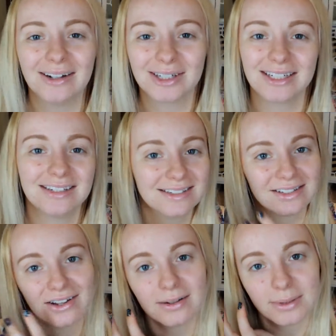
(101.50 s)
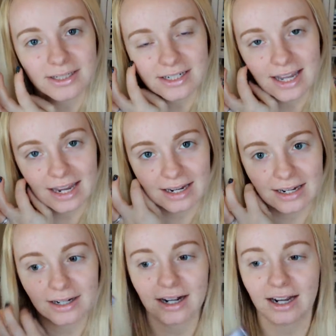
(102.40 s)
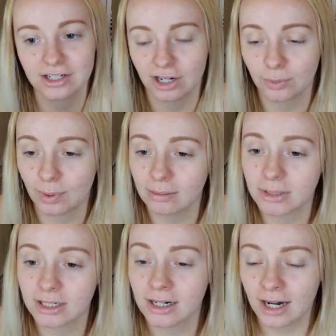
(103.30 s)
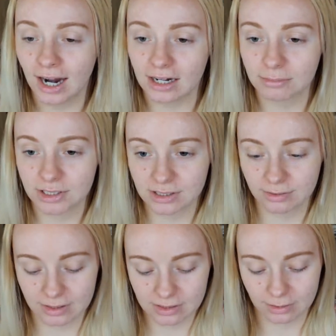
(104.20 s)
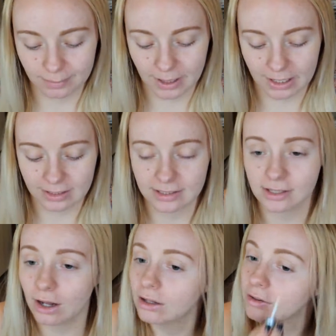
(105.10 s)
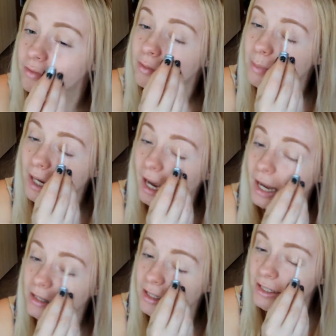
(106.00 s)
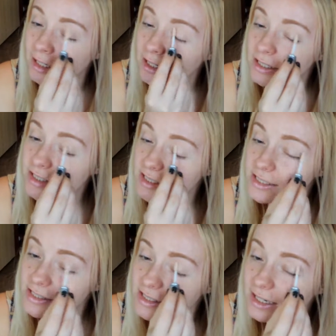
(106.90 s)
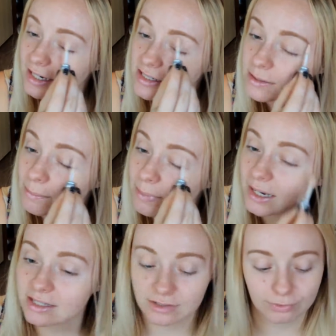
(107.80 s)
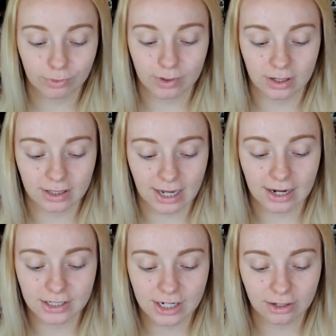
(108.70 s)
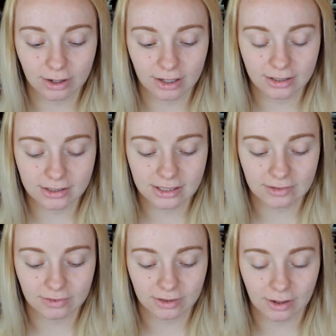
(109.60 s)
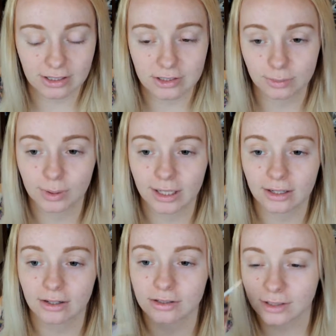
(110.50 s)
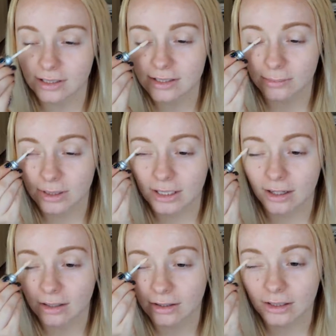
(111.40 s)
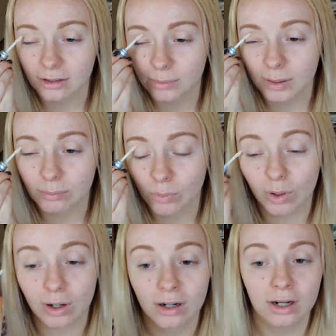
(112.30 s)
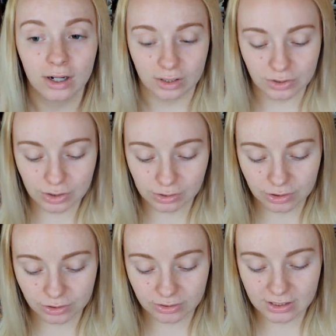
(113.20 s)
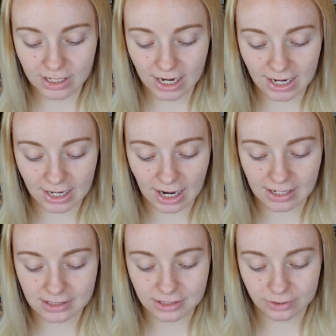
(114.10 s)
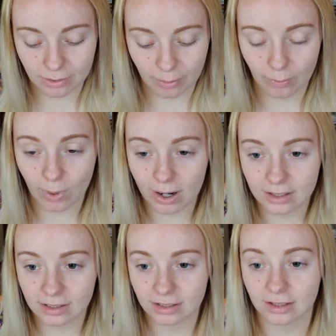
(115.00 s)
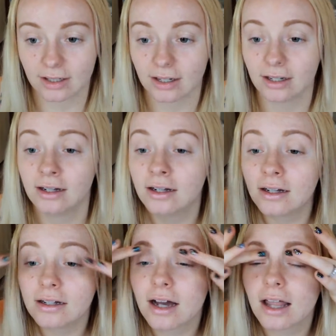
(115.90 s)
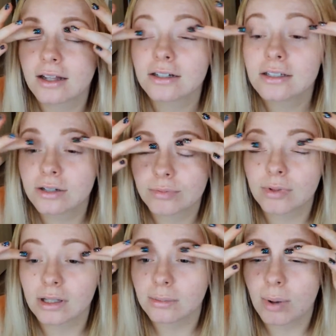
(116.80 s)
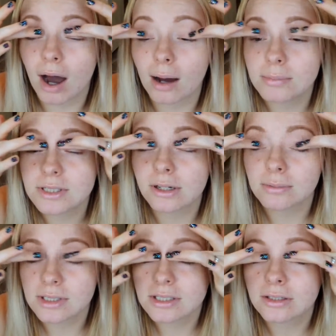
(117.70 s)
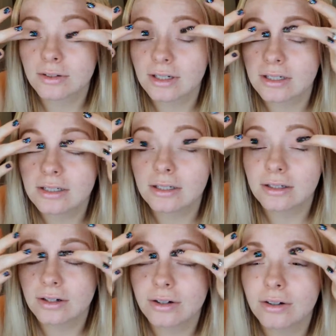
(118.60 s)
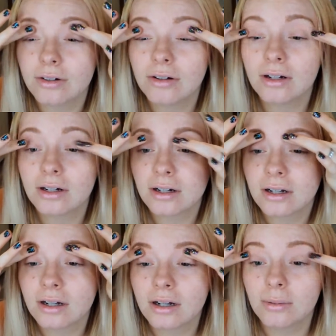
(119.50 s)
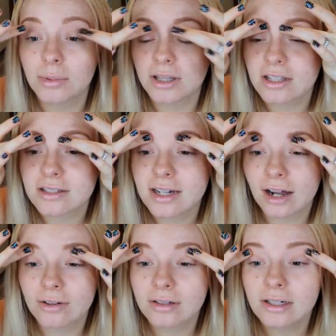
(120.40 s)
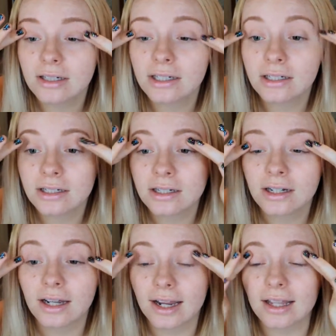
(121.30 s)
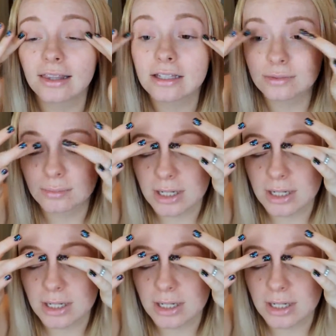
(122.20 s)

I'm going to use the Urban Decay eyeshadow primer, and I'm just going to apply this all over my eyelid just as a nice base for the eyeshadow colors. Even though I do plan on doing something a little bit more neutral today, I do want the colors to really pop, so I'm just going to put this down, and this